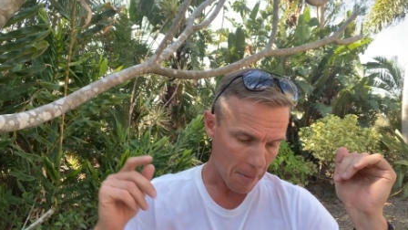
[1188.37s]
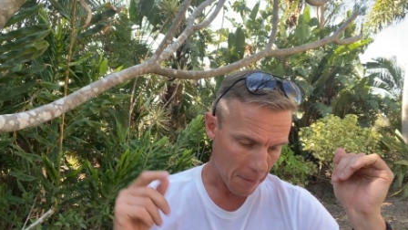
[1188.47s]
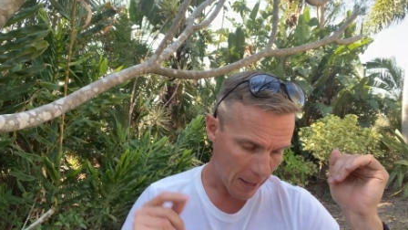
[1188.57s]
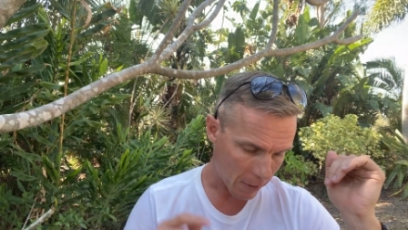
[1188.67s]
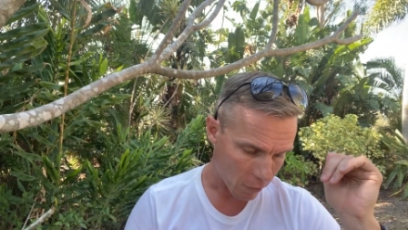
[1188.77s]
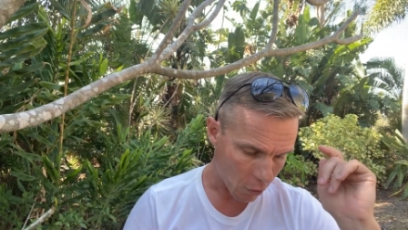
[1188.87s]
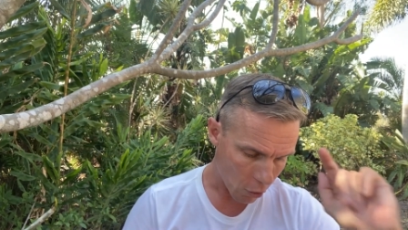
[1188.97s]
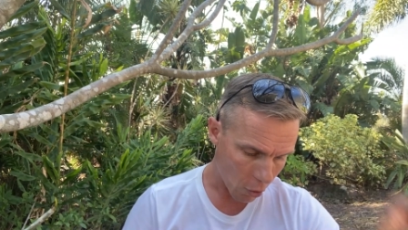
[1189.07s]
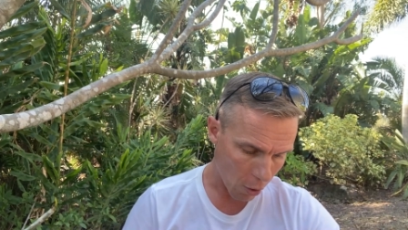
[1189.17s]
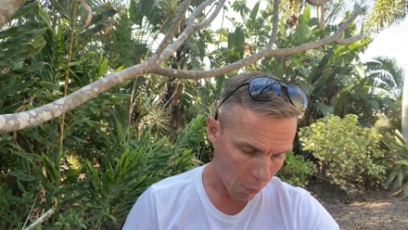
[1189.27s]
That's
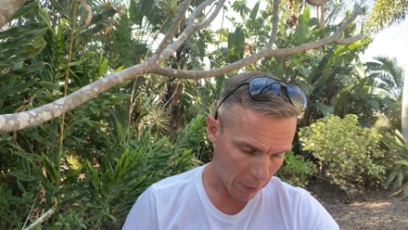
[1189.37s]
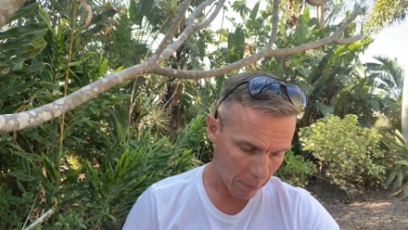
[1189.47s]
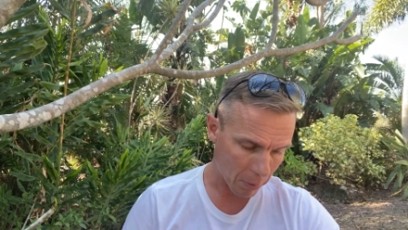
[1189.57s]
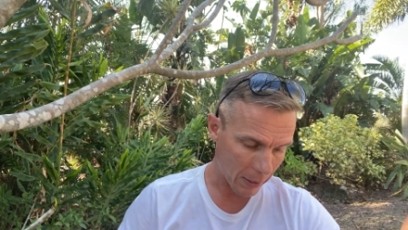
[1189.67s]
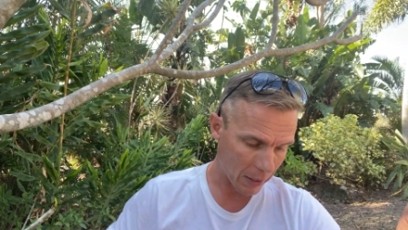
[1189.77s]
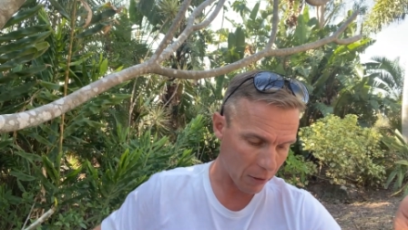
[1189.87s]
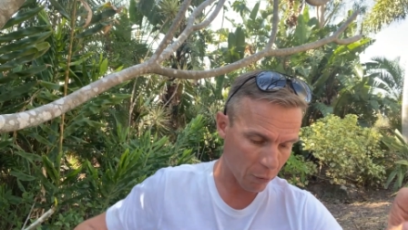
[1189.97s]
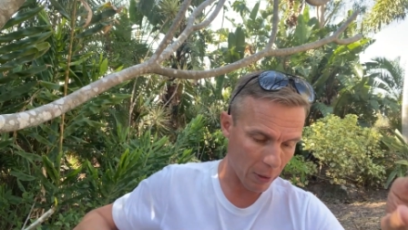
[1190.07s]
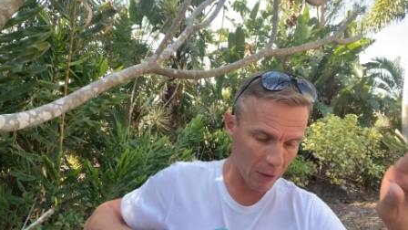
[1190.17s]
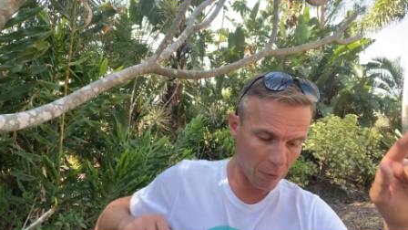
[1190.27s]
not what they're plugging this
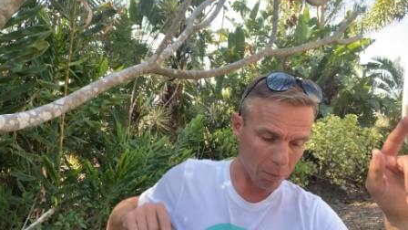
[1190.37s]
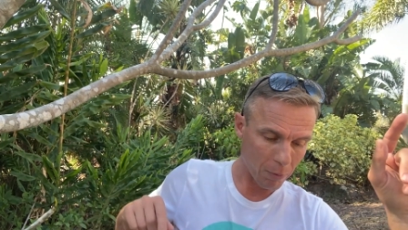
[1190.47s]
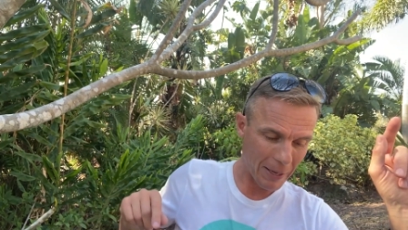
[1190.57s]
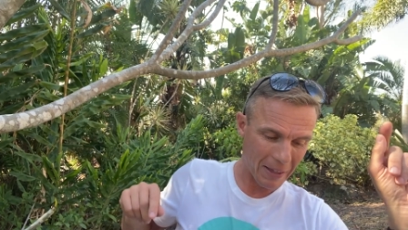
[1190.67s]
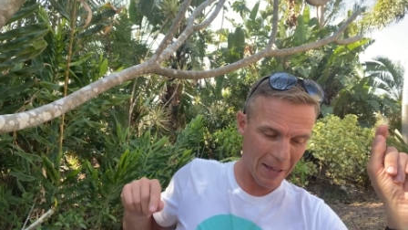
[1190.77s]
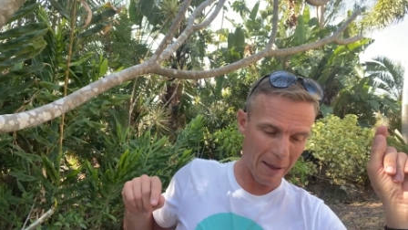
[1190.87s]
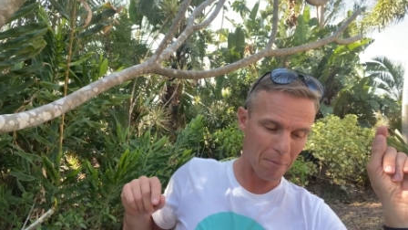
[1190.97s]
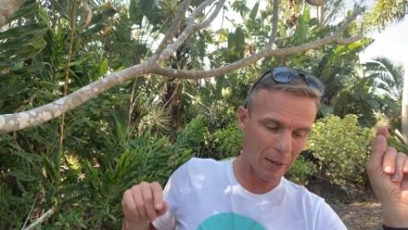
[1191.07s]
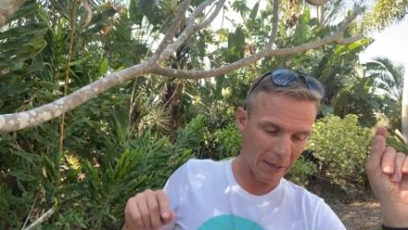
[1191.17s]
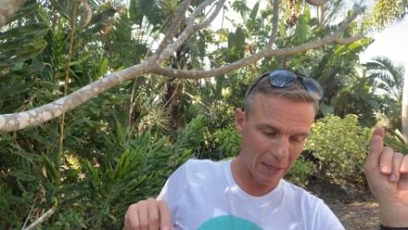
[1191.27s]
week. This week they are
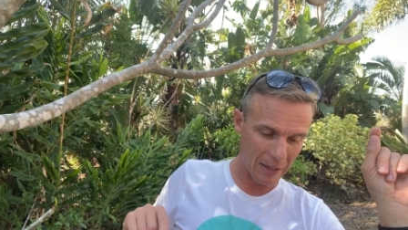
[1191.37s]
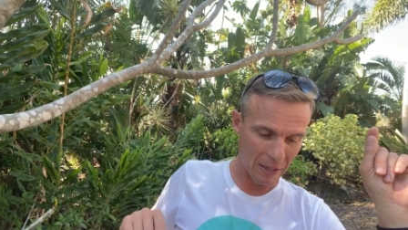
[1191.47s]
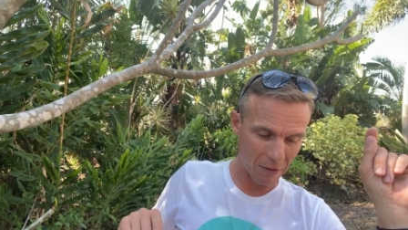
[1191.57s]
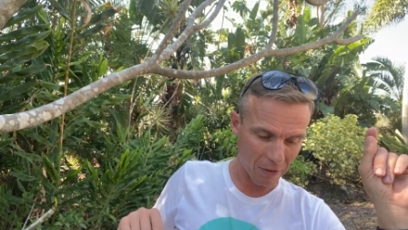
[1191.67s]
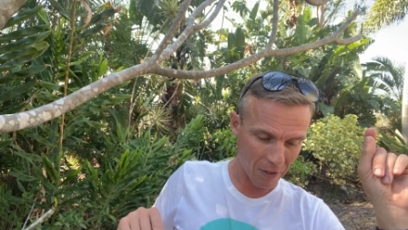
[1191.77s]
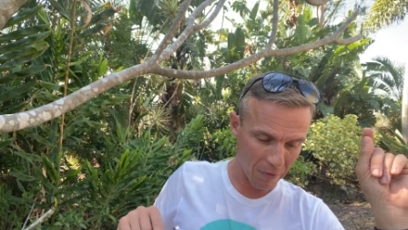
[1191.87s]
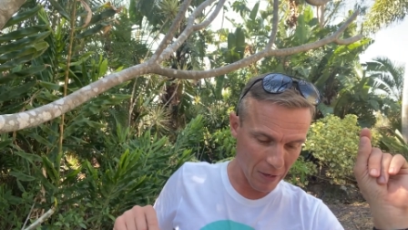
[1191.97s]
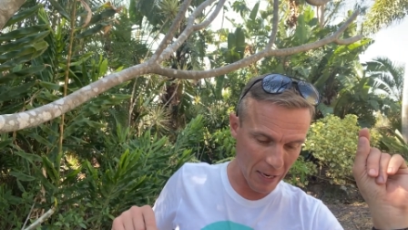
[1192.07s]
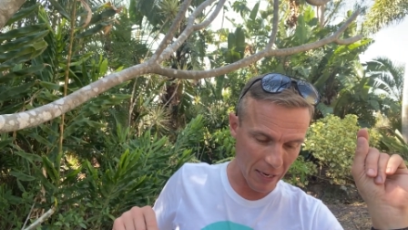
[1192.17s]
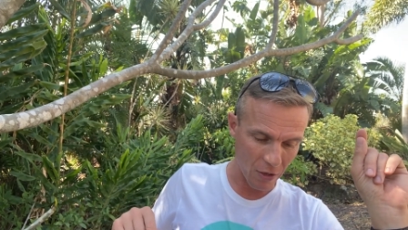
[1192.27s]
plugging the seven
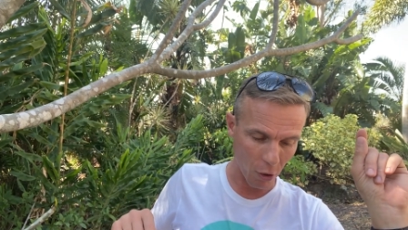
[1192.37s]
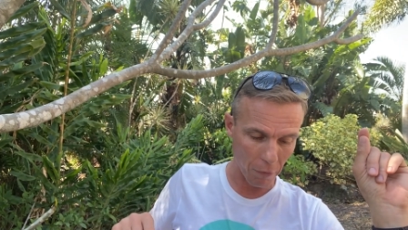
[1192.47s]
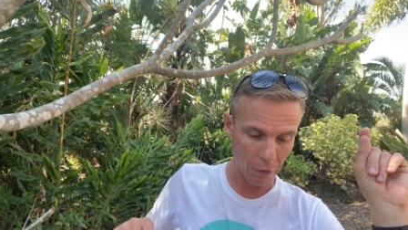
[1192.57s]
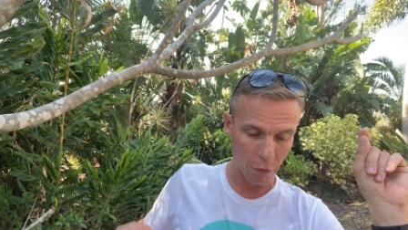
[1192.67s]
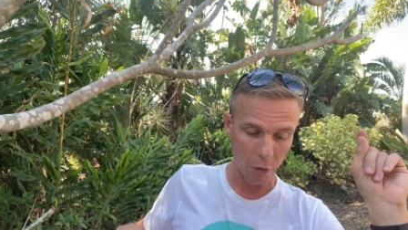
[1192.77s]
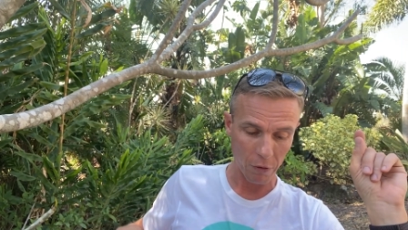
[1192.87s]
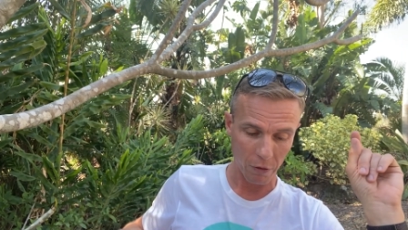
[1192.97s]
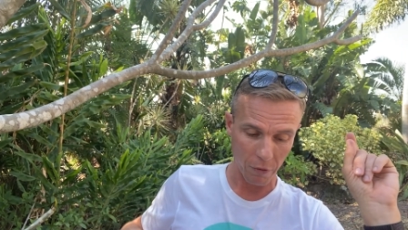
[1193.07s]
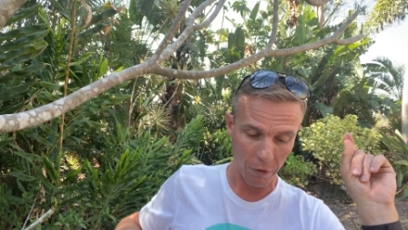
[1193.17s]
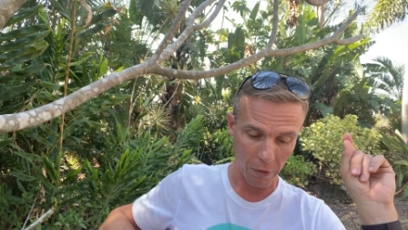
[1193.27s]
hidden Office
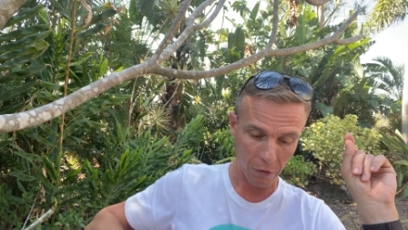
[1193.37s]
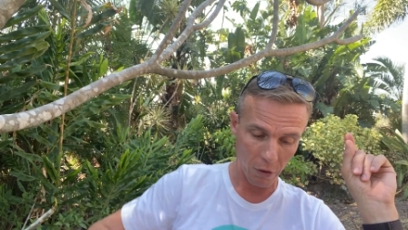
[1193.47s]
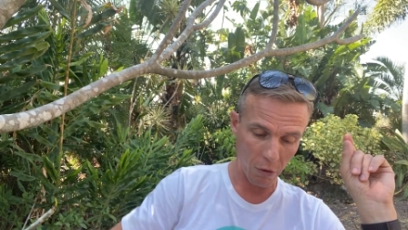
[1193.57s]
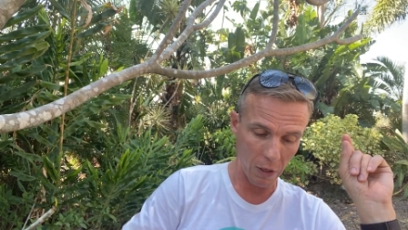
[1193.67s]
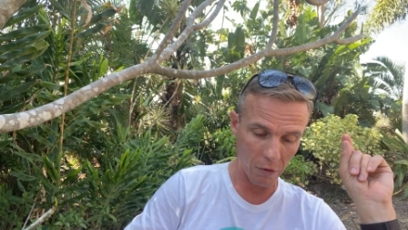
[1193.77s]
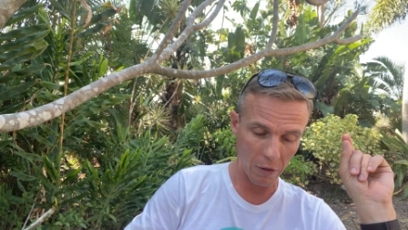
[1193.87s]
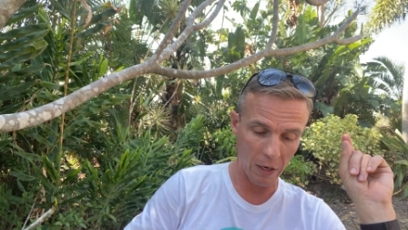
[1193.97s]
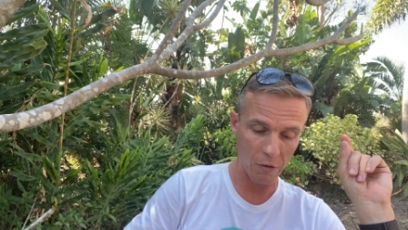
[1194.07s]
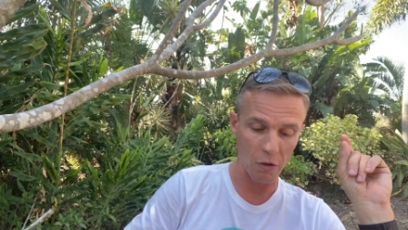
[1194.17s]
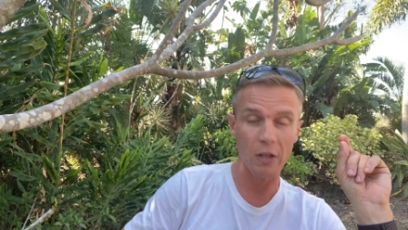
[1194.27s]
365 security
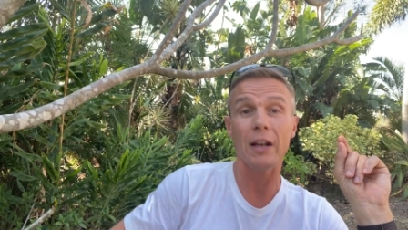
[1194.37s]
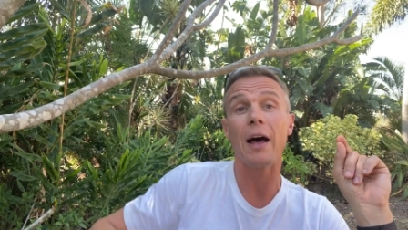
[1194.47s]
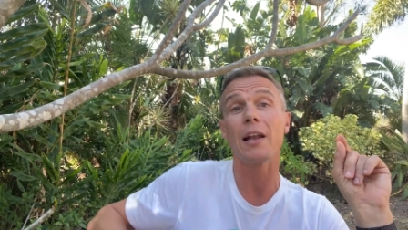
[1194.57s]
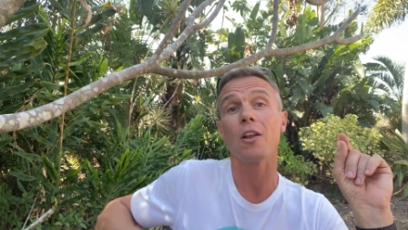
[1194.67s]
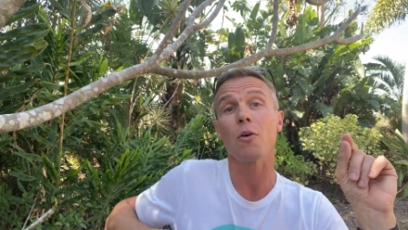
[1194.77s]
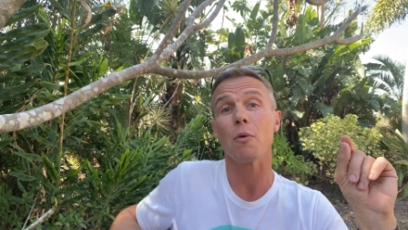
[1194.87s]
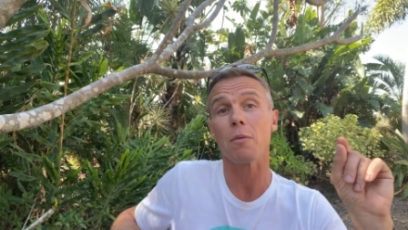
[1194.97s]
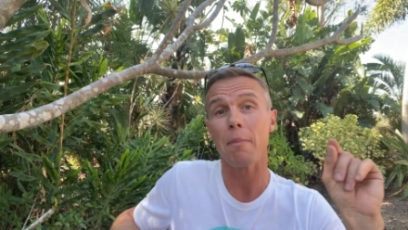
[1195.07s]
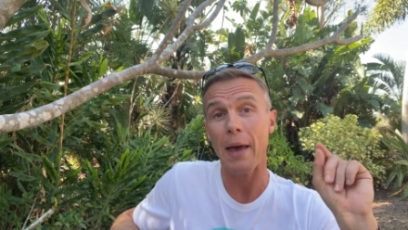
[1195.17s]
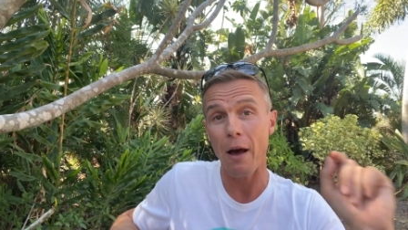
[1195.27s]
settings you can unlock with
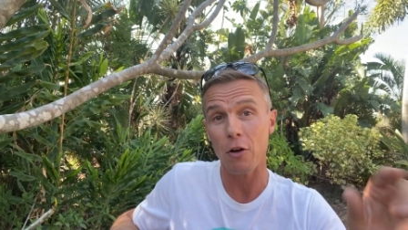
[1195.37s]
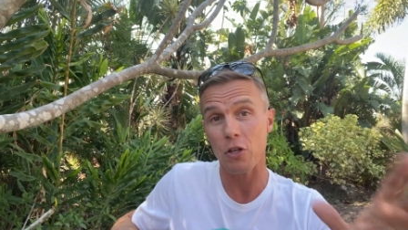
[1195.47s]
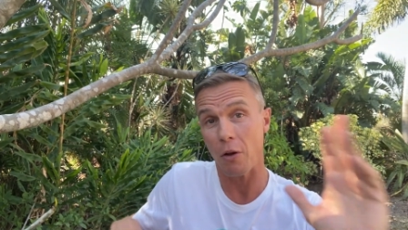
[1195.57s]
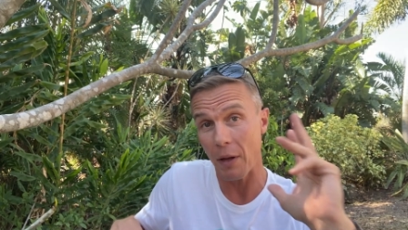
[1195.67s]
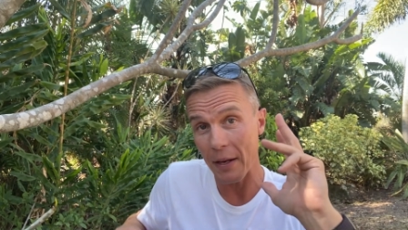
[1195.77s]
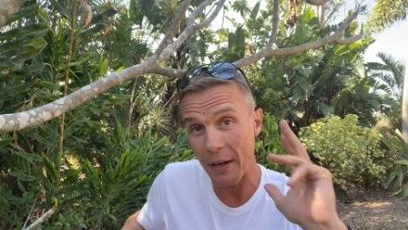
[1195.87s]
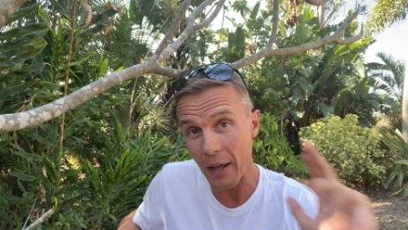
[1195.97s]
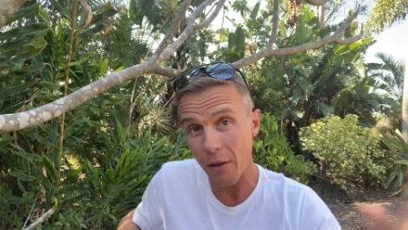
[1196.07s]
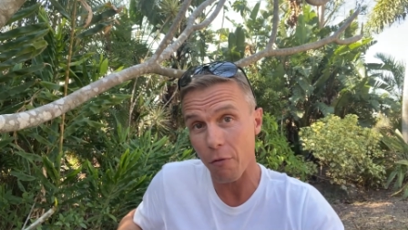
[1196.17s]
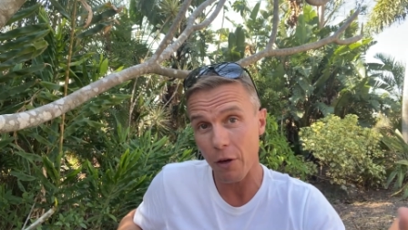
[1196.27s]
PowerShell,
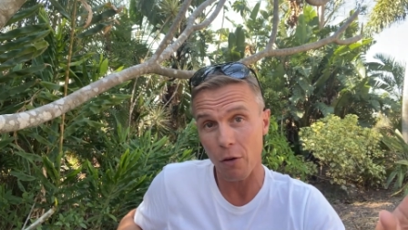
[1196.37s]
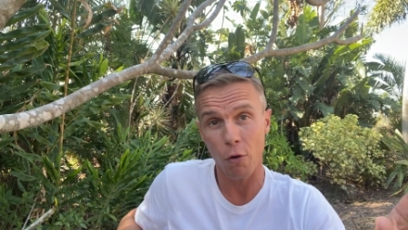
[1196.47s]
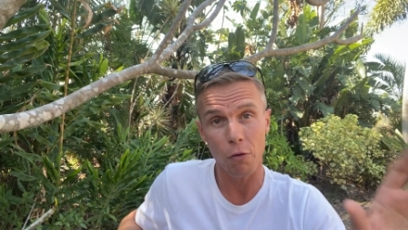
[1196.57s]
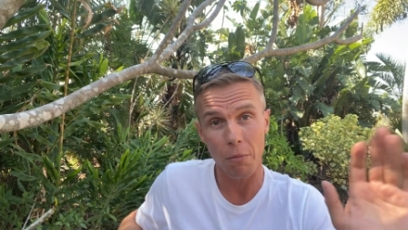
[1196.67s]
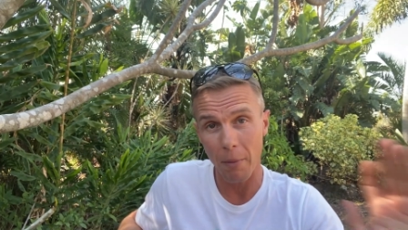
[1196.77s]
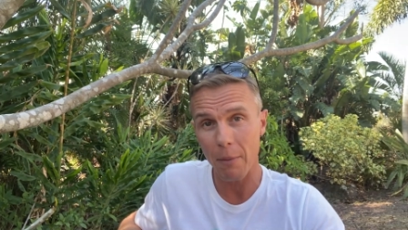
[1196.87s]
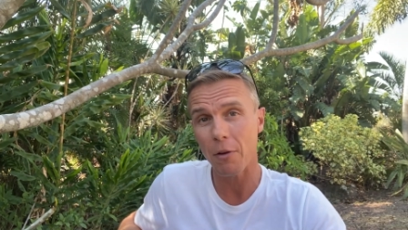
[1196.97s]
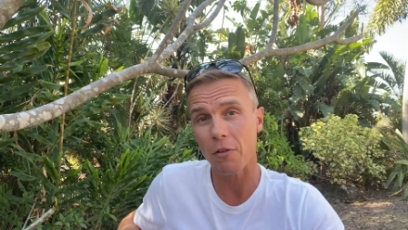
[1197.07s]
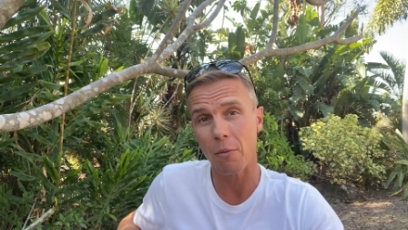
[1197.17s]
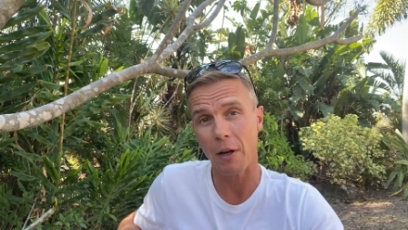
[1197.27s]
another free course made by
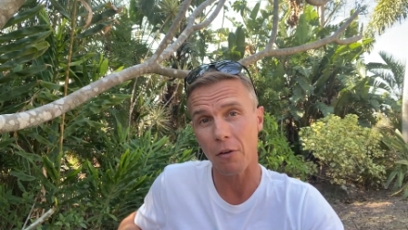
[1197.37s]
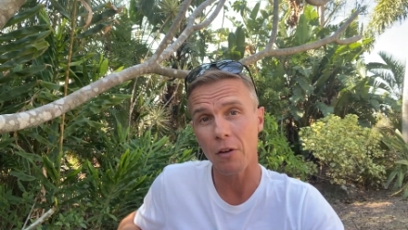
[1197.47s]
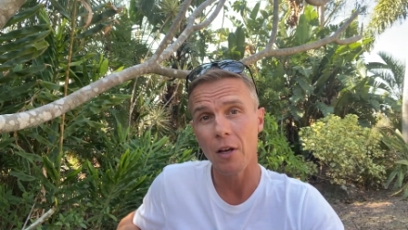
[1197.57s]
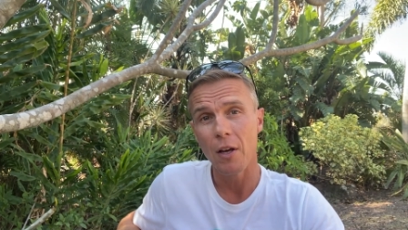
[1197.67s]
someone else.